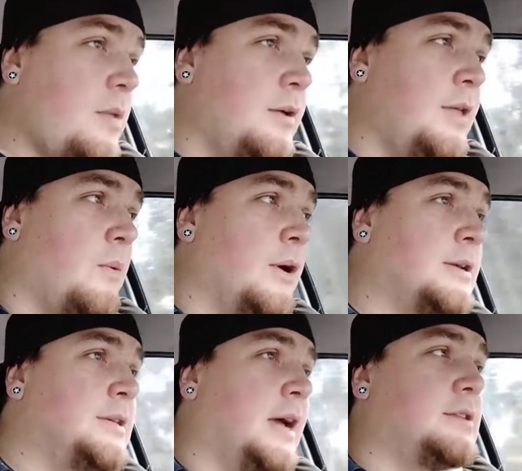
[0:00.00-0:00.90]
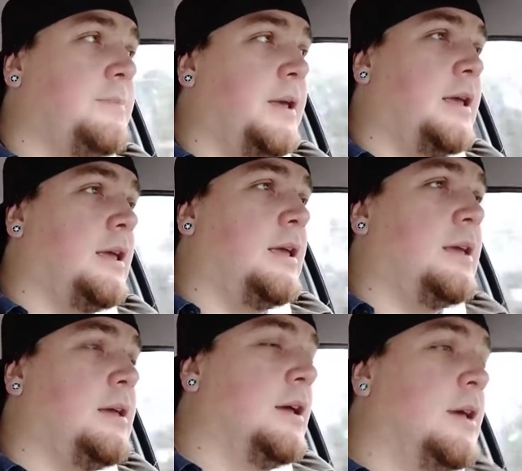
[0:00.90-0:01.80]
and that works out to be,
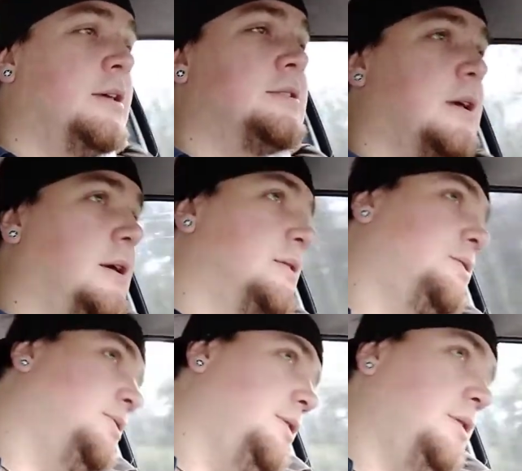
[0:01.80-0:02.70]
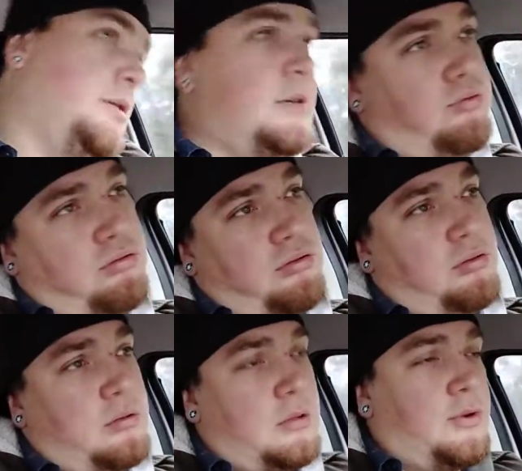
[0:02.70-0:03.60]
so
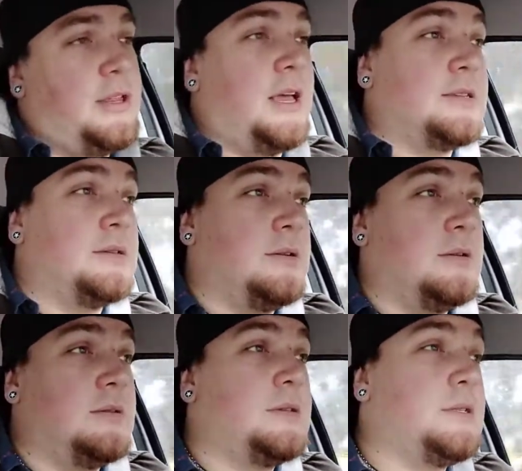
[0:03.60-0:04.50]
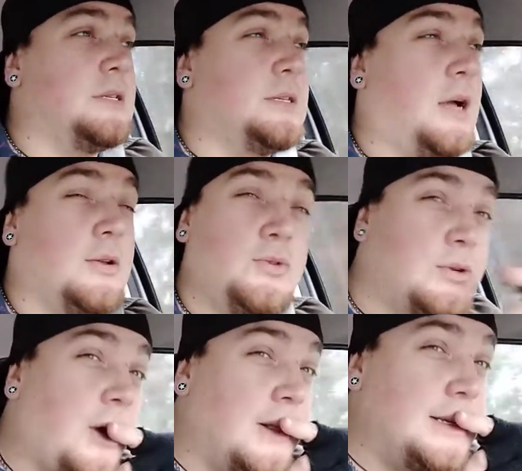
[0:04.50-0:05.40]
three thousand six
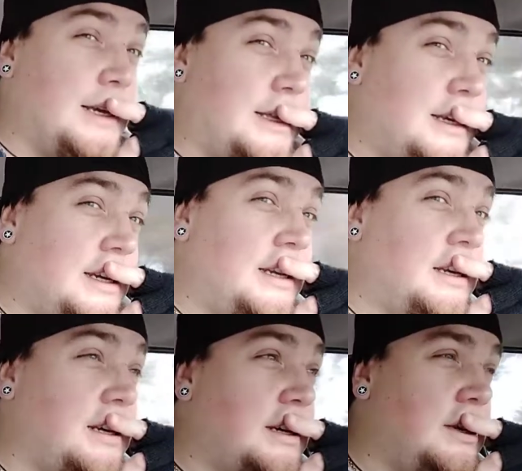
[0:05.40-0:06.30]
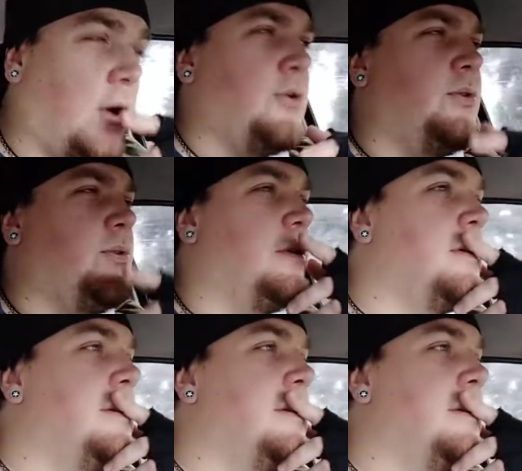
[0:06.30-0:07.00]
hundred dollars, I think. No.